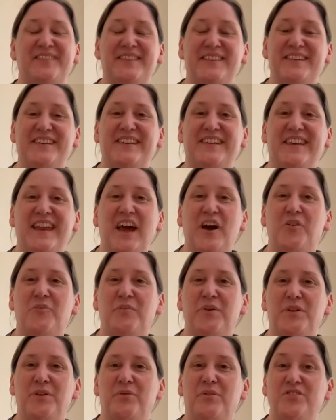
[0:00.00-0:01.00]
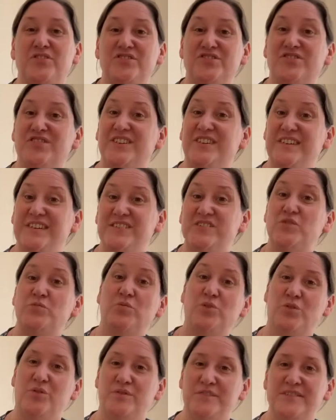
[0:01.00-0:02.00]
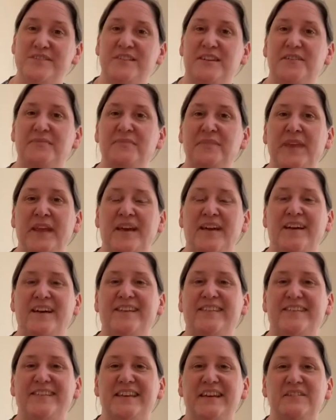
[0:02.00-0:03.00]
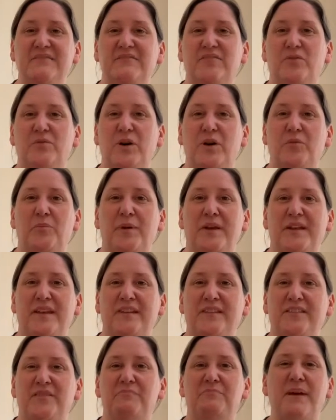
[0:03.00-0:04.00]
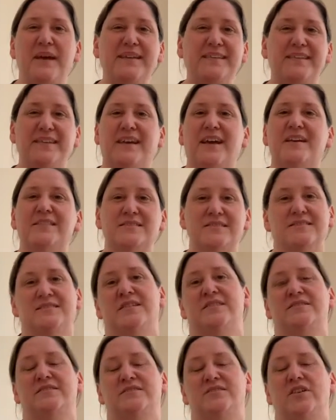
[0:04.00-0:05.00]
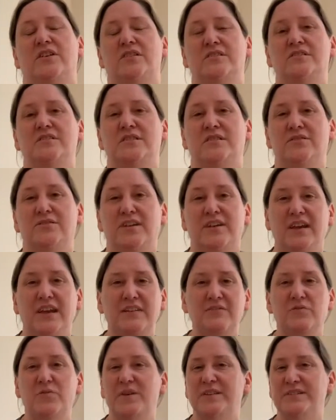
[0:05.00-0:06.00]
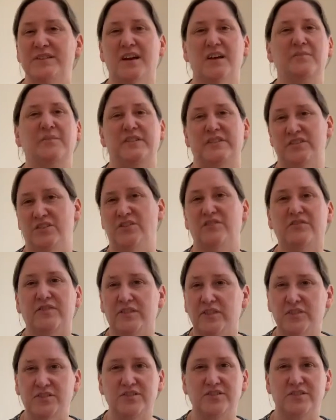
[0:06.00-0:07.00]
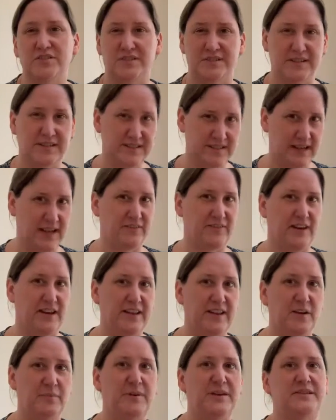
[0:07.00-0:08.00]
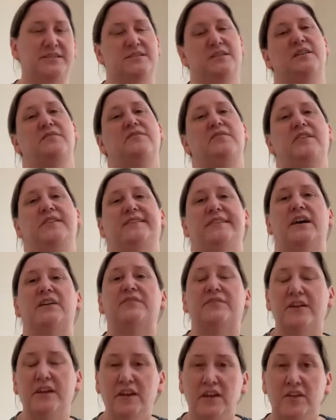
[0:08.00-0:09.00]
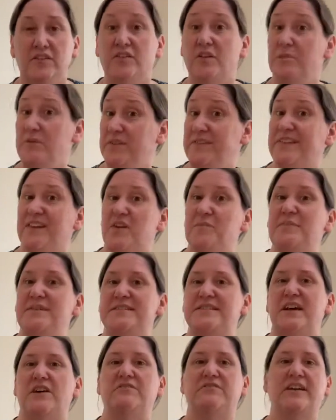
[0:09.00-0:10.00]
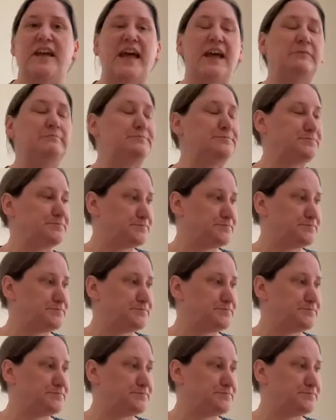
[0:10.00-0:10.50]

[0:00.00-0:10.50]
that can help you on your journey towards singing for well-being. Some basic exercises you can do even when times are tough and you just need to have a little bit of time for yourself. So music could be self-care.